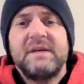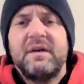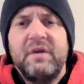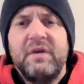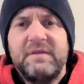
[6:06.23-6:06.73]
how
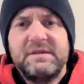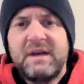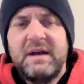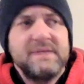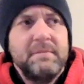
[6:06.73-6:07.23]
you have these
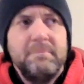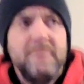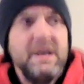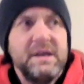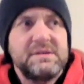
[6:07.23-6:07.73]
guys that
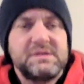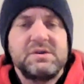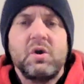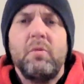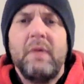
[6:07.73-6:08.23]
miss
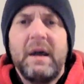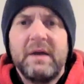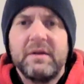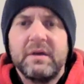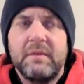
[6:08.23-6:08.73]
so
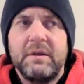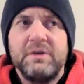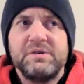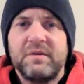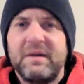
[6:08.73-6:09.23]
badly. I mean, you
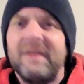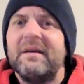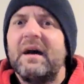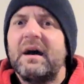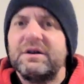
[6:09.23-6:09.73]
saw Dan
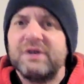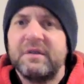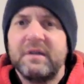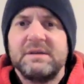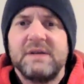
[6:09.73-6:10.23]
Dockage, I
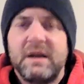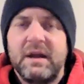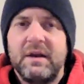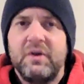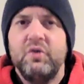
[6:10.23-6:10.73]
think, saying
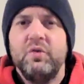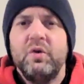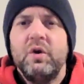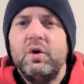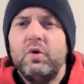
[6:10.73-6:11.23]

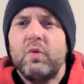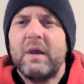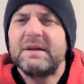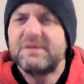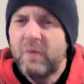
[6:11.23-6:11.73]
who
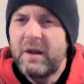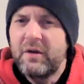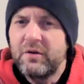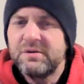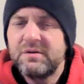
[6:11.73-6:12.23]
ranks the
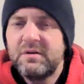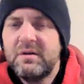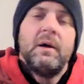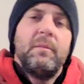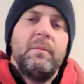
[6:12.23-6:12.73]
rankers.
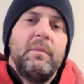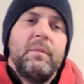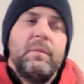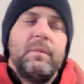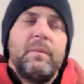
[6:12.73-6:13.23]

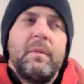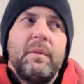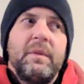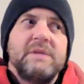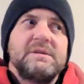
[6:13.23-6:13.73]

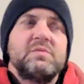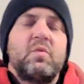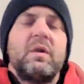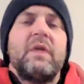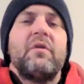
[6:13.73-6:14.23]
This is
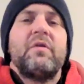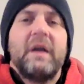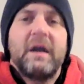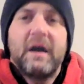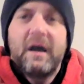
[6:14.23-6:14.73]
one other
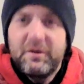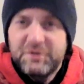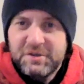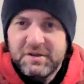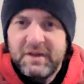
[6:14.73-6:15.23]
thing I'll
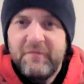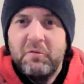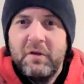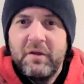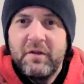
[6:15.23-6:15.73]
just leave you
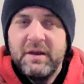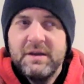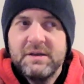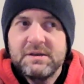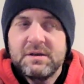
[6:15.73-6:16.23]
with
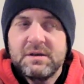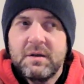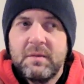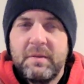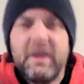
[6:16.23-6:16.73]
is
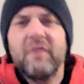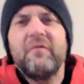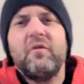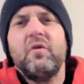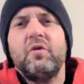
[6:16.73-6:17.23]
be
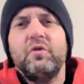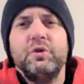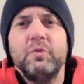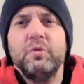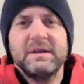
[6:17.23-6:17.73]
careful who
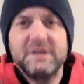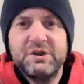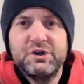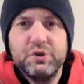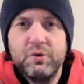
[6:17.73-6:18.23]
you listen
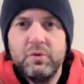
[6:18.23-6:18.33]
to.